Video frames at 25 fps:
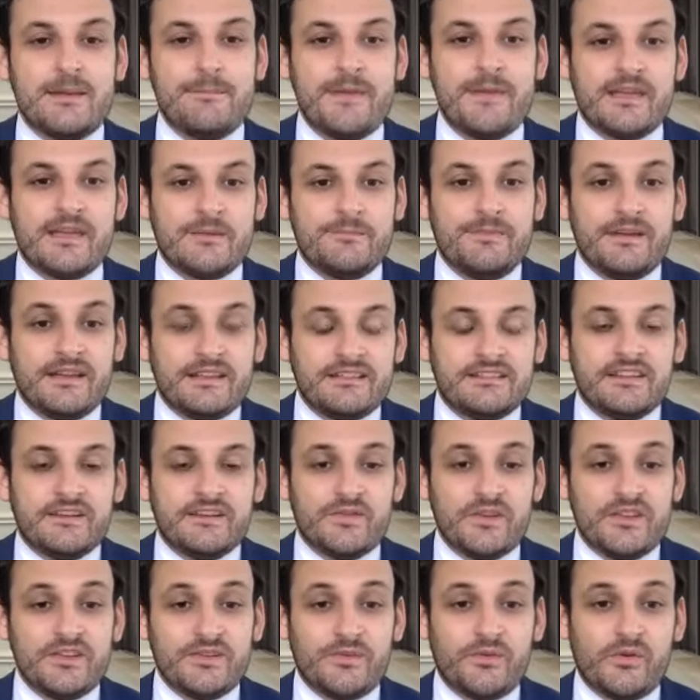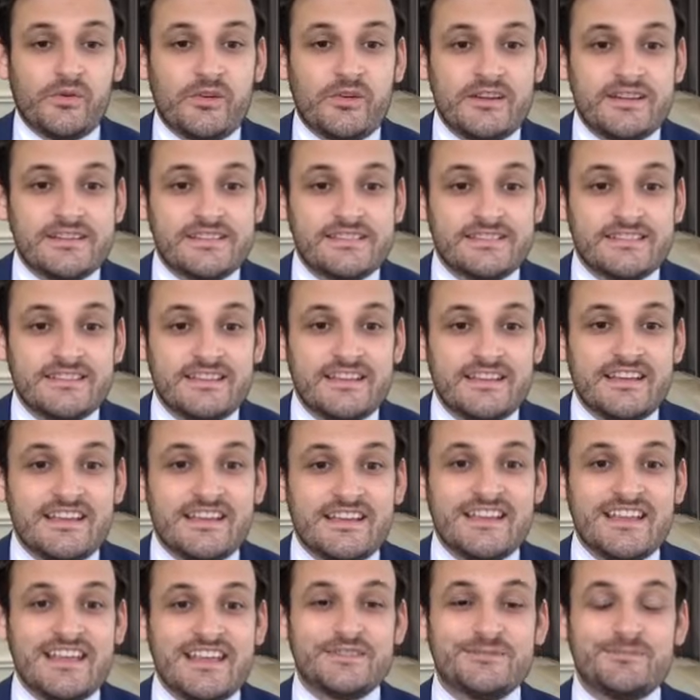that make a big difference for us,
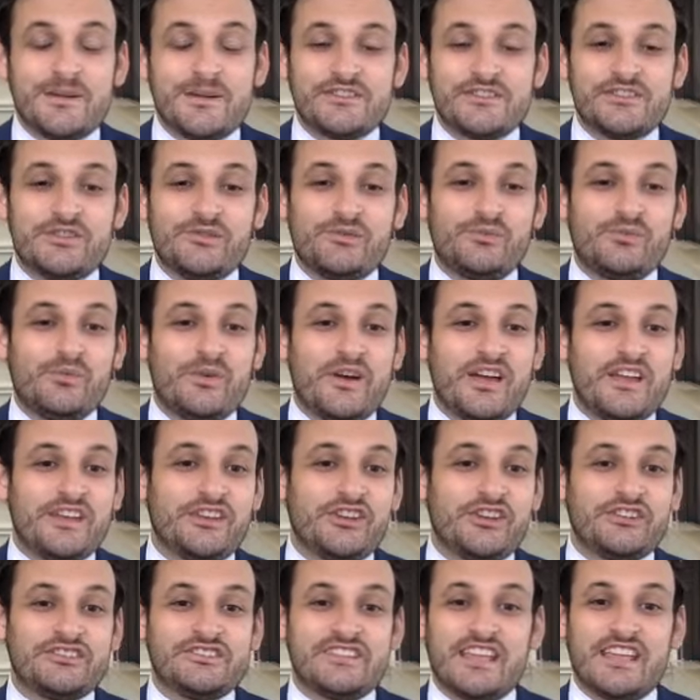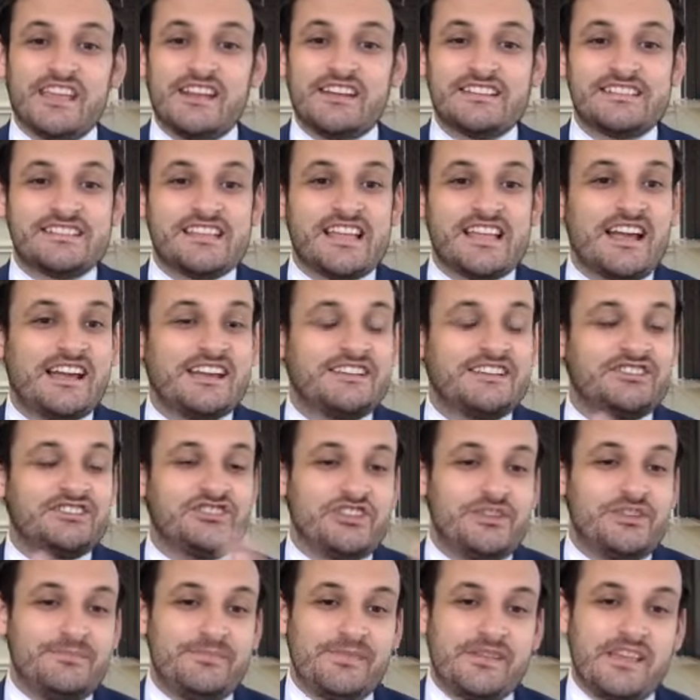especially when you're taking aside
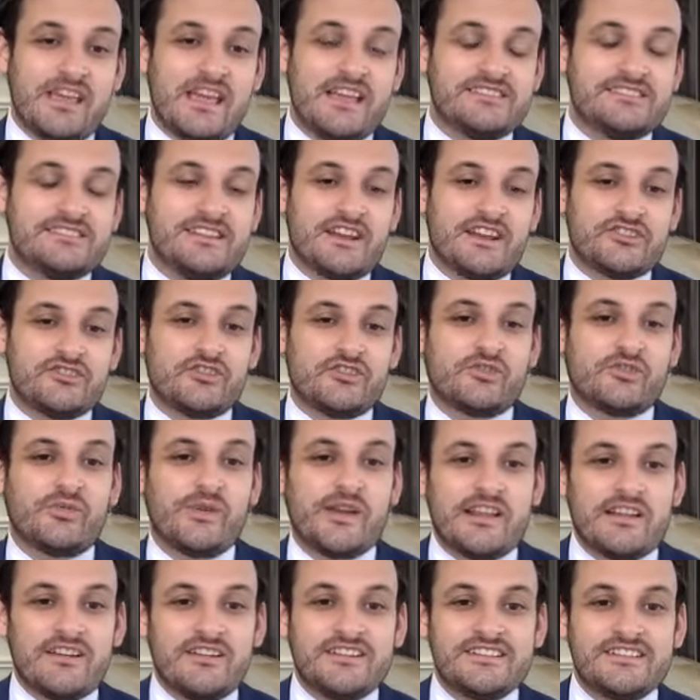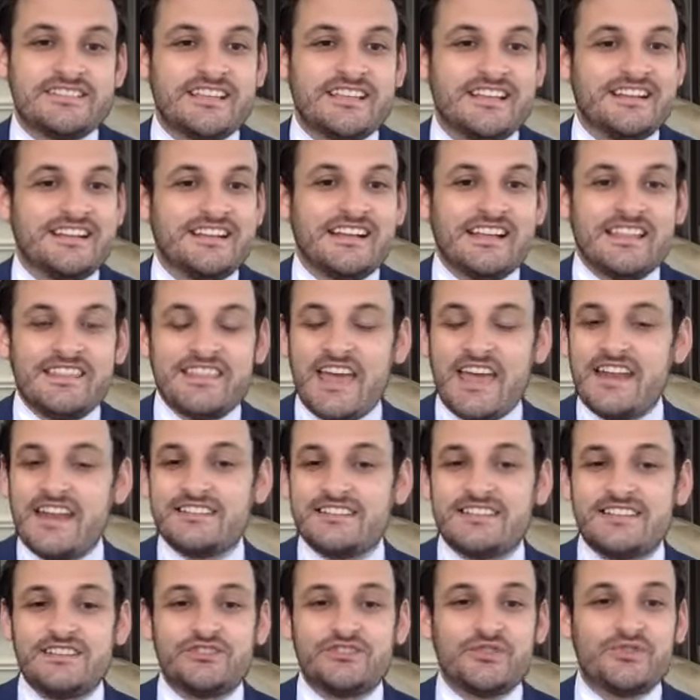GPAs and extracurriculars. That
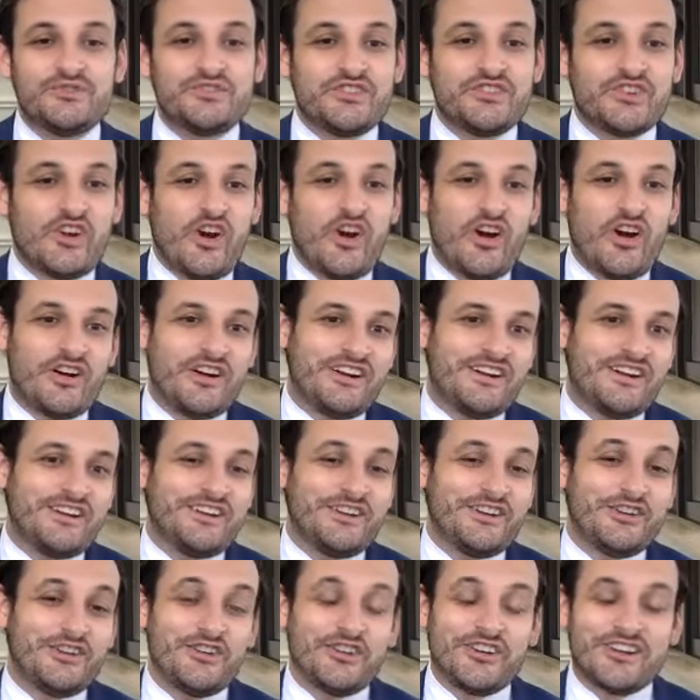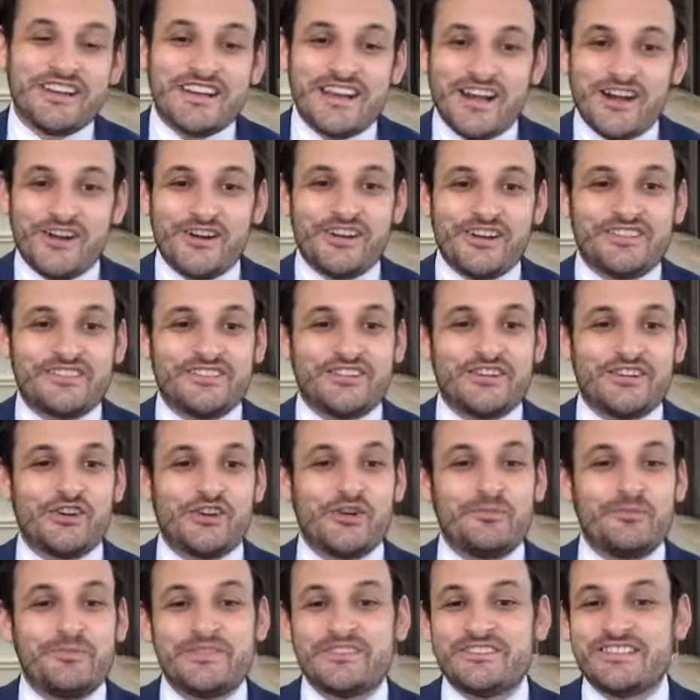essay shows your heart, your character,
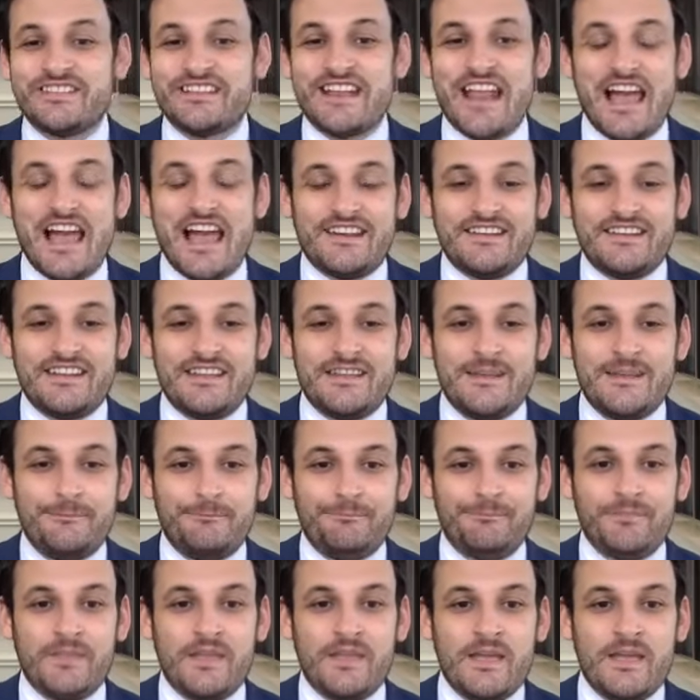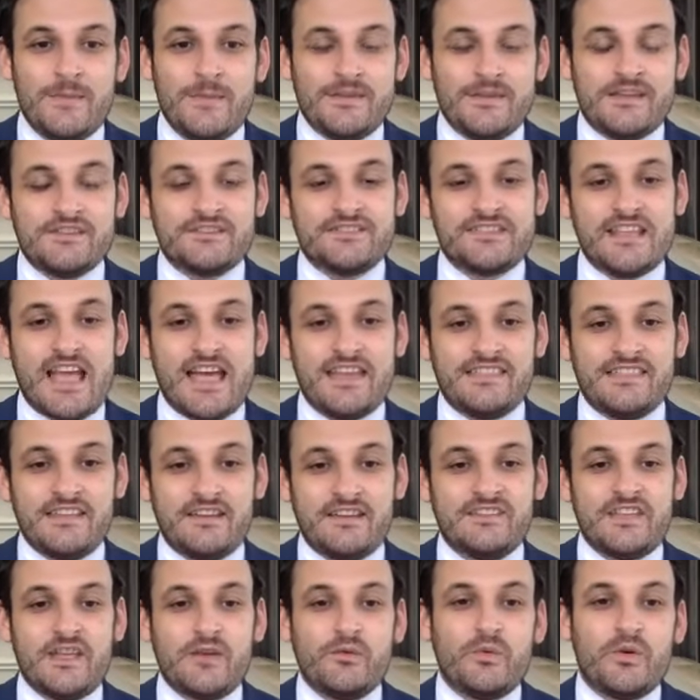your personality, because at the
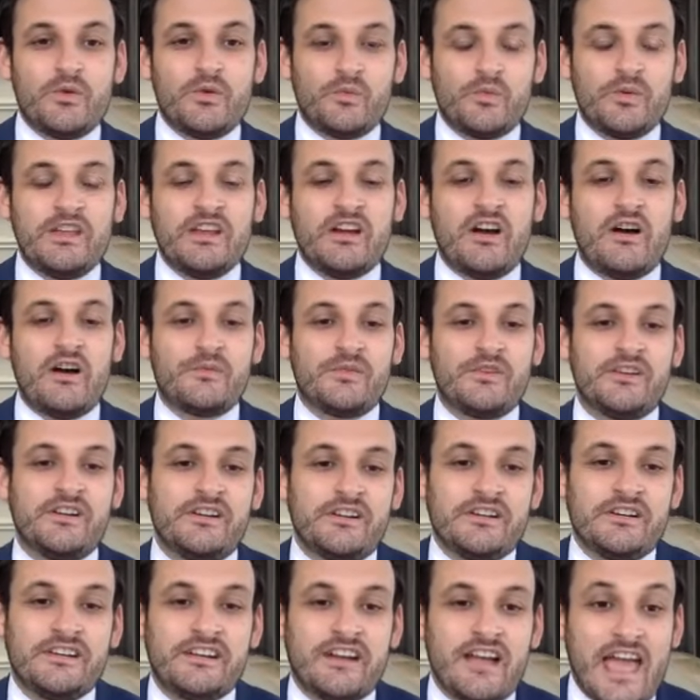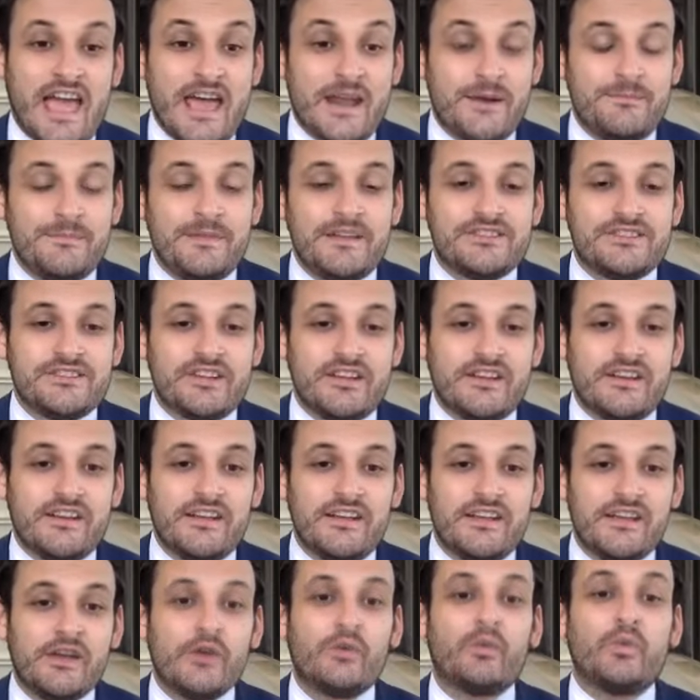end of the day, when we offer admission,
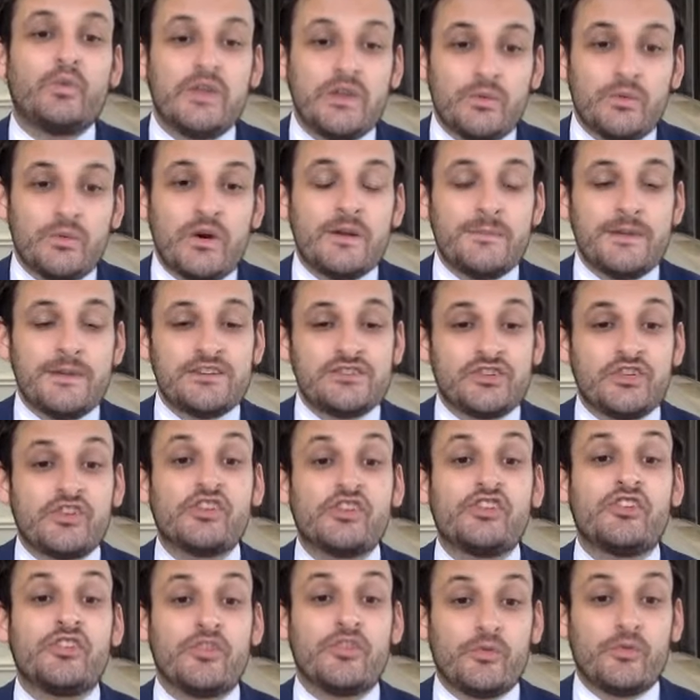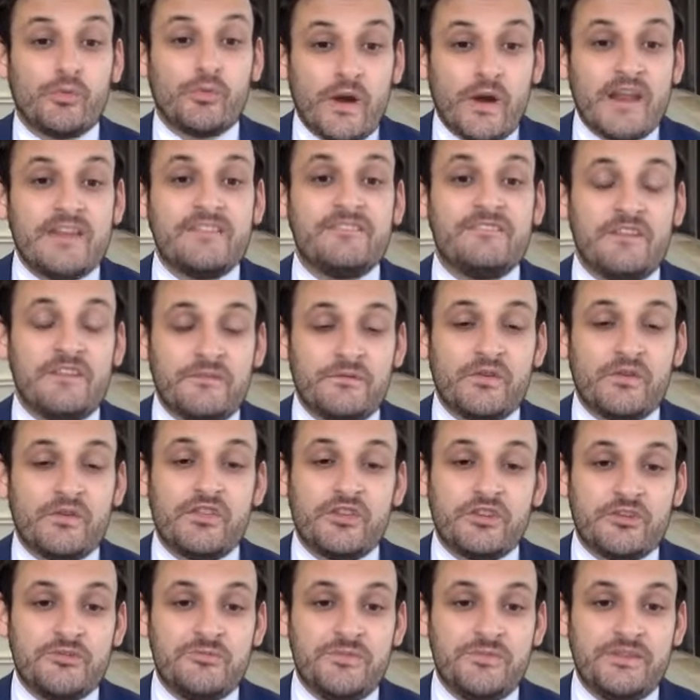we want to make sure you're the right fit for
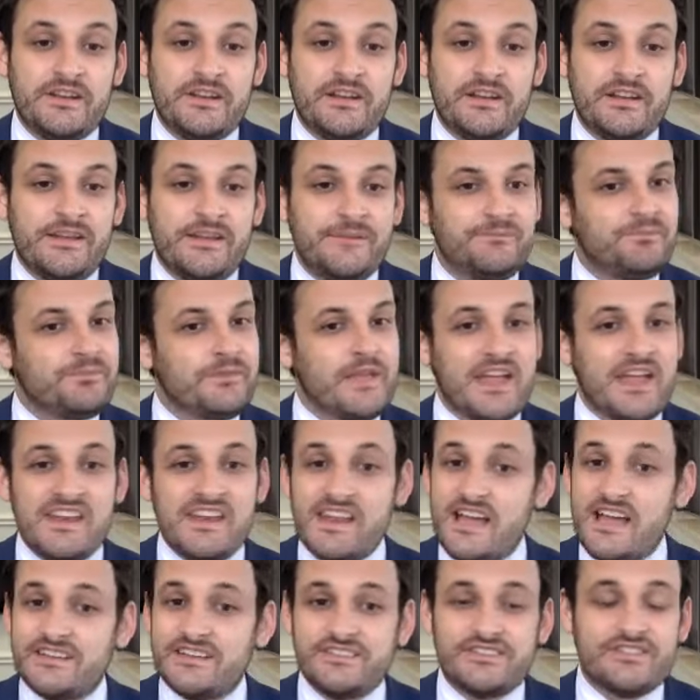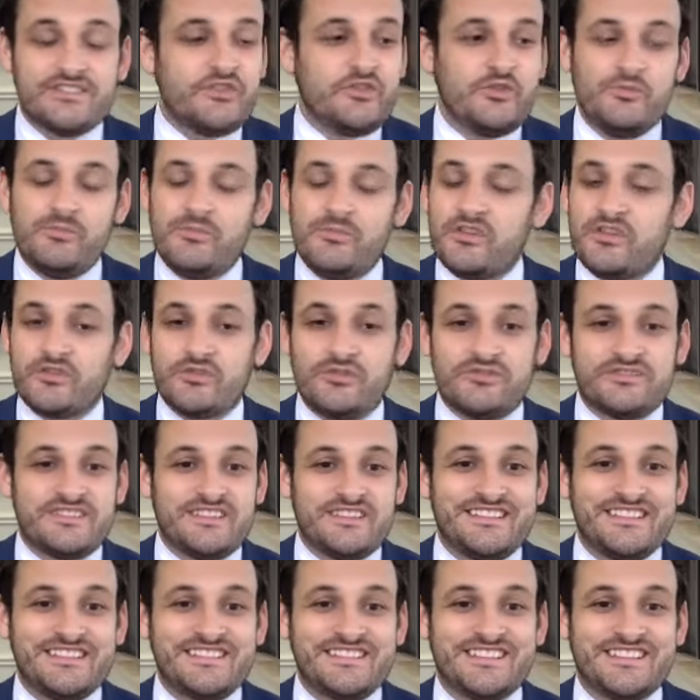the community, not just a numerical
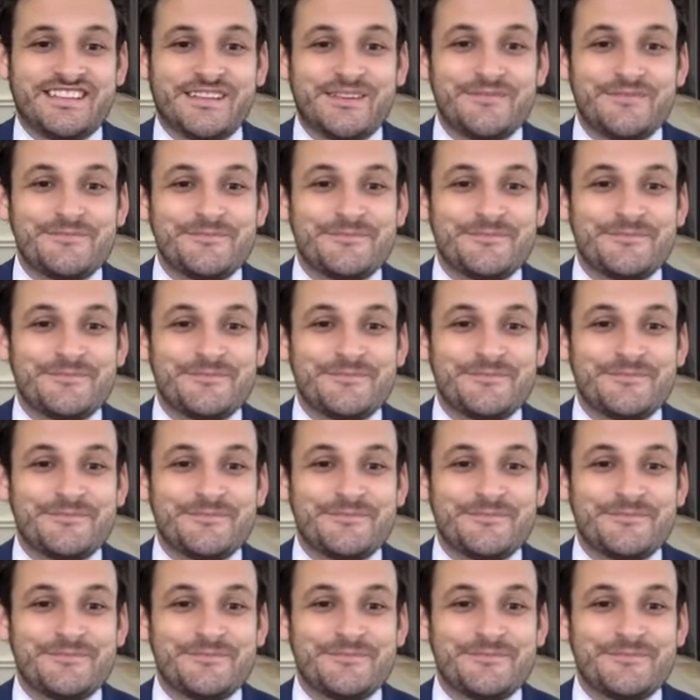statistic.